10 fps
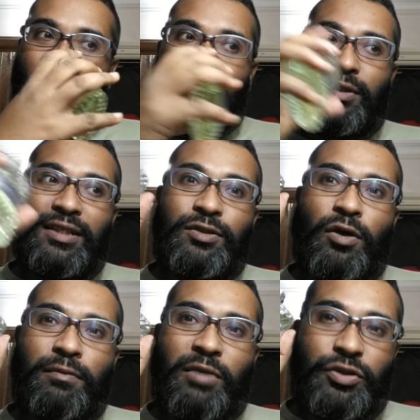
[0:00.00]
so there's
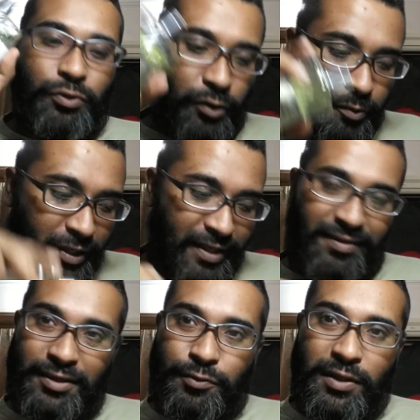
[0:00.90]
not much rosemary
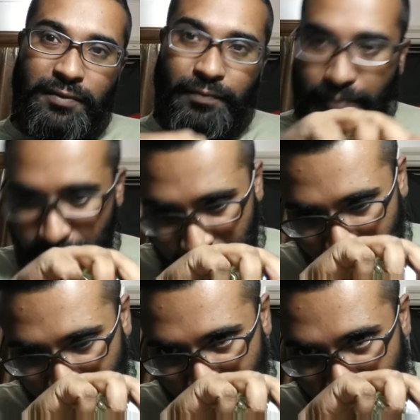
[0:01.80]
in this one
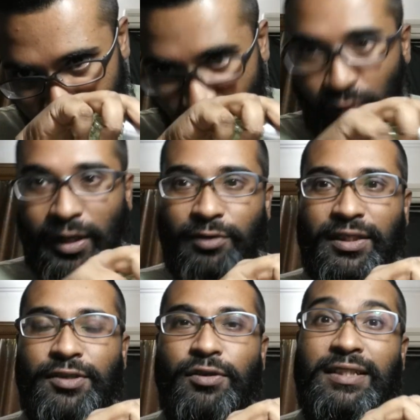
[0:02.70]
no I don't think